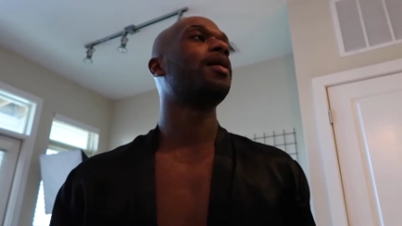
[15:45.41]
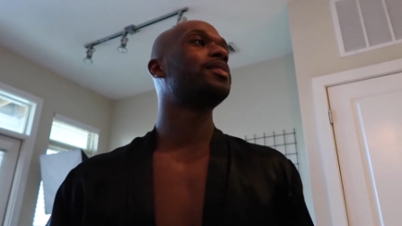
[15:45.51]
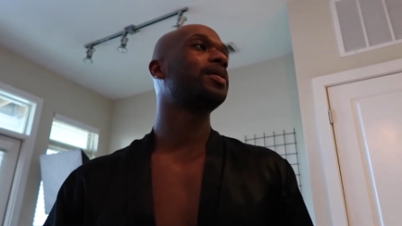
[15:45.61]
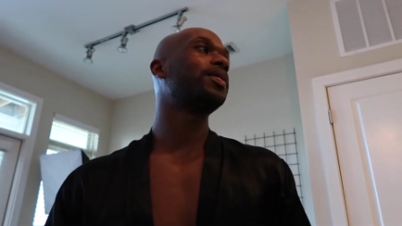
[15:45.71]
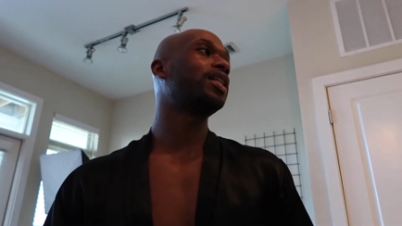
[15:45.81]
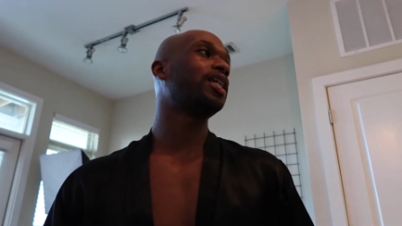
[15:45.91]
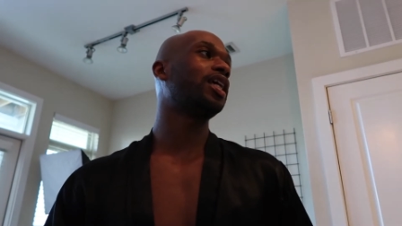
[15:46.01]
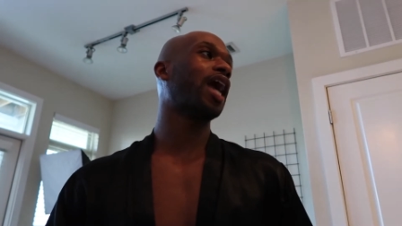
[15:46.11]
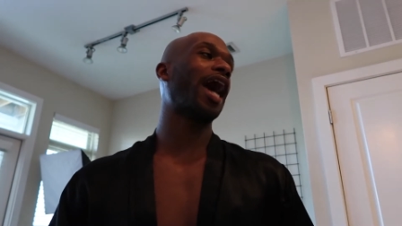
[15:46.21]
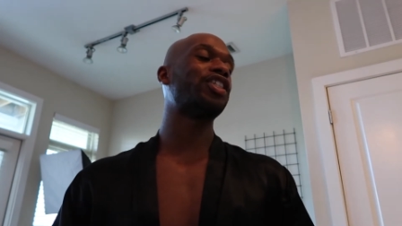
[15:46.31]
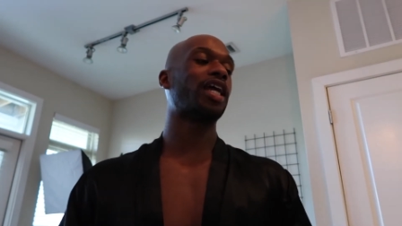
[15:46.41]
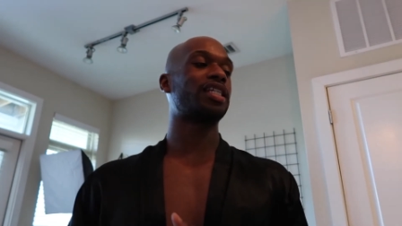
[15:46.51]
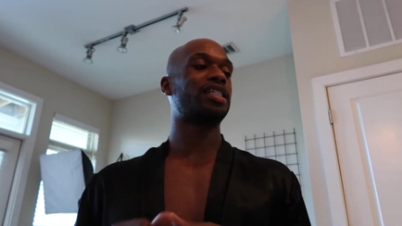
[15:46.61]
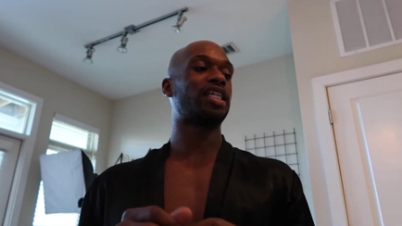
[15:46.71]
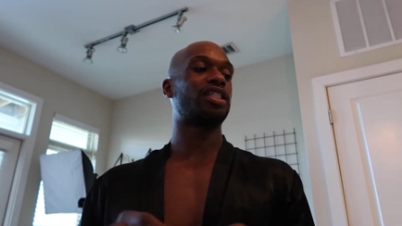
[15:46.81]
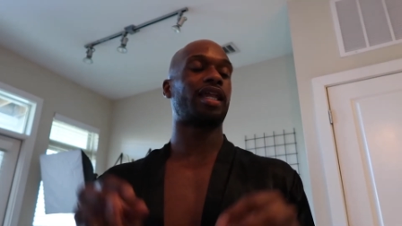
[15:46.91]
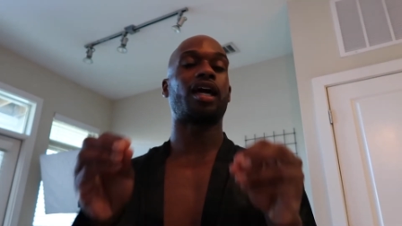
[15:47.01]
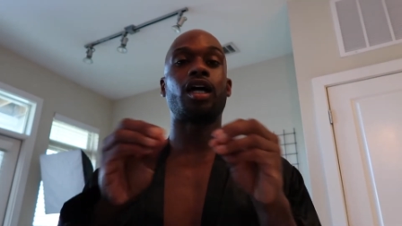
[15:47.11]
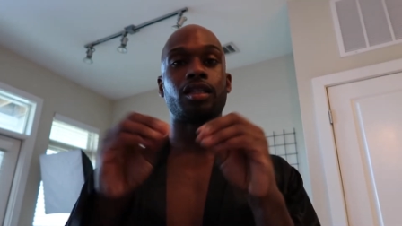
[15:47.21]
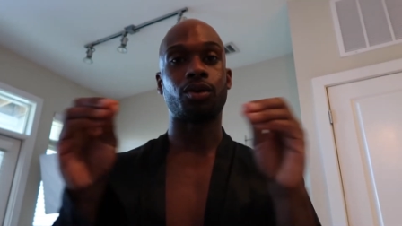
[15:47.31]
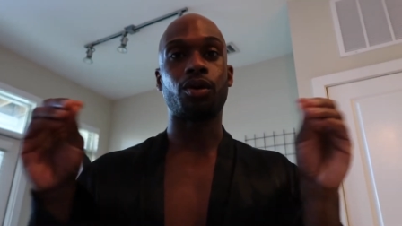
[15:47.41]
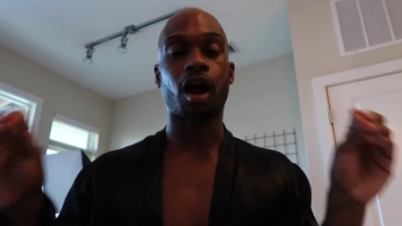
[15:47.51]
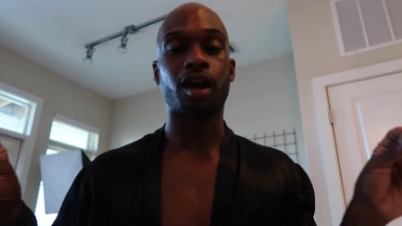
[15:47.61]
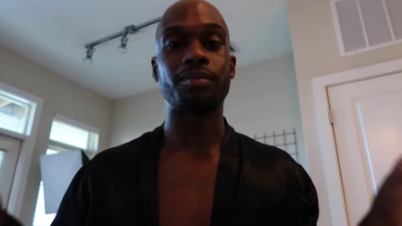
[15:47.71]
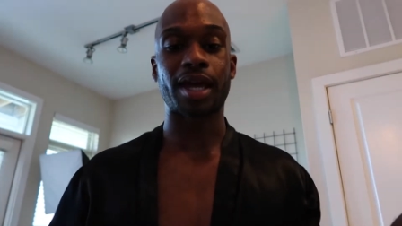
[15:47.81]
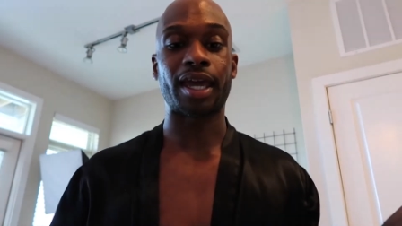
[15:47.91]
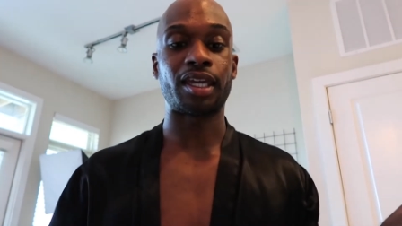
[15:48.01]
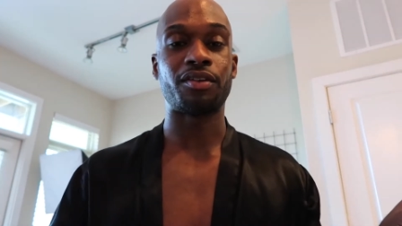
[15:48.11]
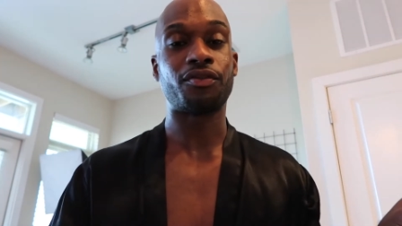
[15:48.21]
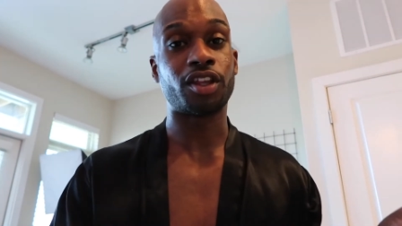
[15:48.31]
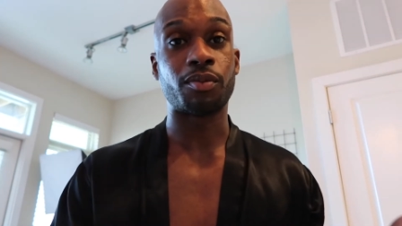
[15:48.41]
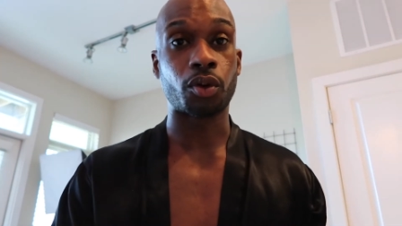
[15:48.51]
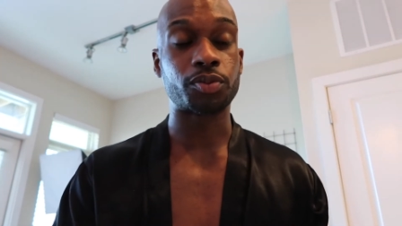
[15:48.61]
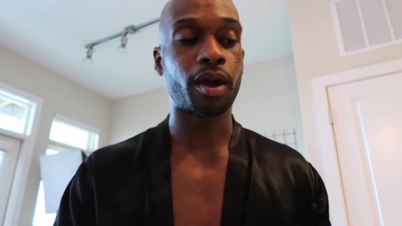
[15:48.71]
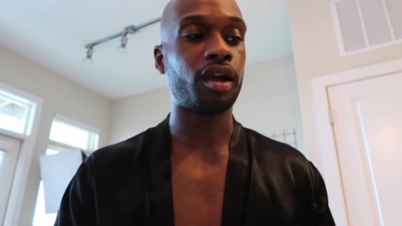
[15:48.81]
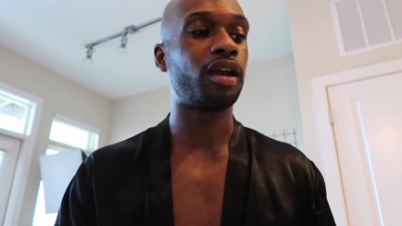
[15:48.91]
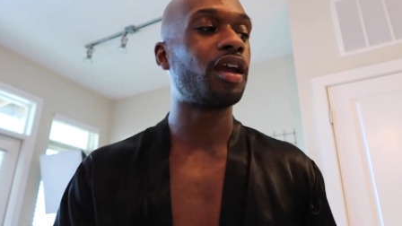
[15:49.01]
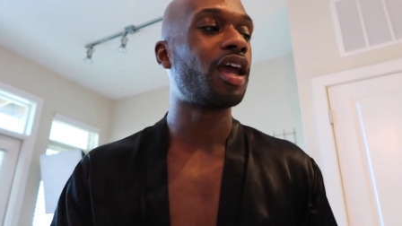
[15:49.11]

Typically, I try to stick to like a low carb diet for the most part,